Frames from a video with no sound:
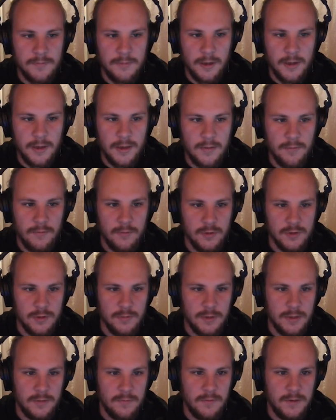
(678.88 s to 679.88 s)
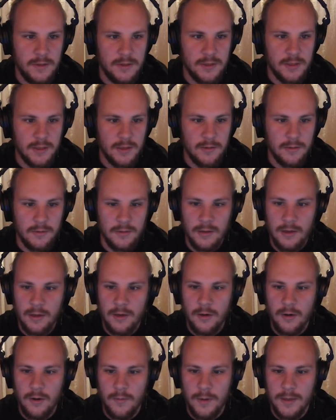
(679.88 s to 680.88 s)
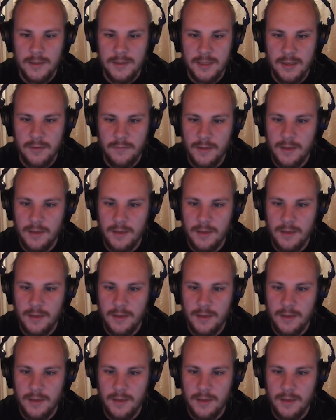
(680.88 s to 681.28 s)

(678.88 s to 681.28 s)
plugin I've also been featuring on my channel.